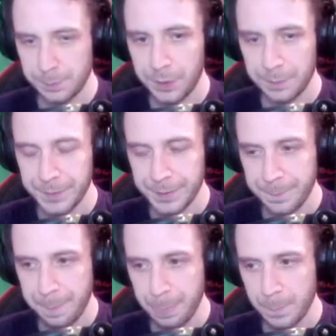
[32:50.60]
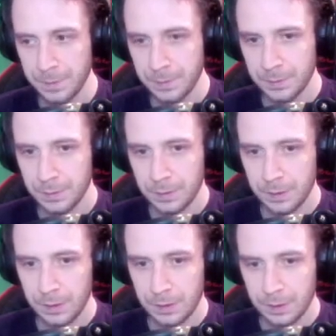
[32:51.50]
there.
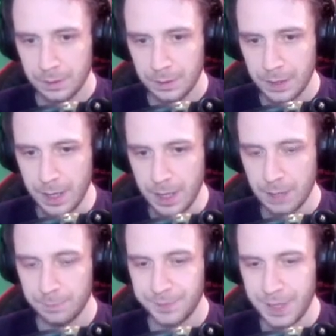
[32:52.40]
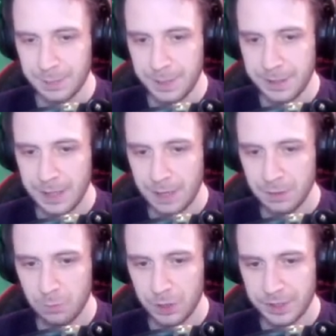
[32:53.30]
That's basically how you
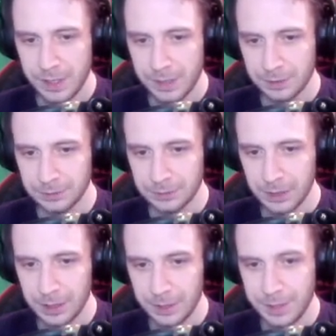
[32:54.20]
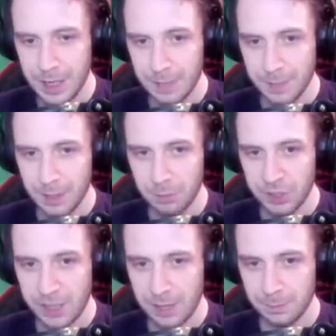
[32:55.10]
1 cycle Nightmare, which
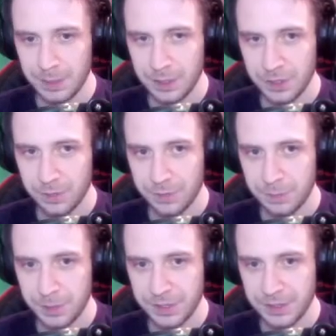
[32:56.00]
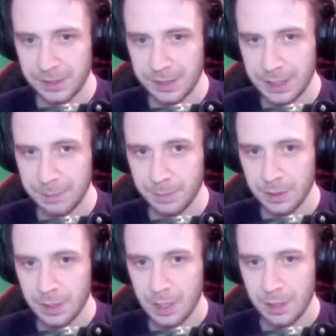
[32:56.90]
can be the toughest boss in the game.
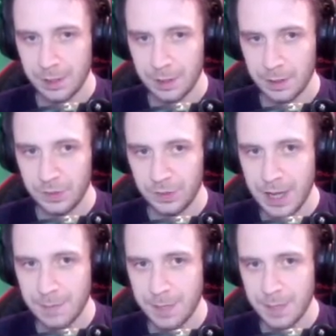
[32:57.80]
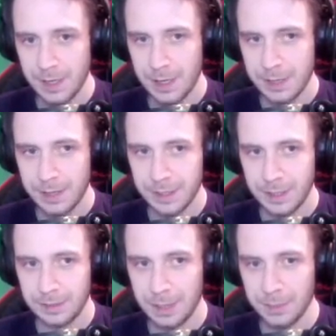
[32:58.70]
Nightmare has a
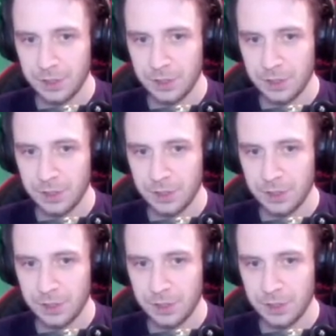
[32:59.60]
damage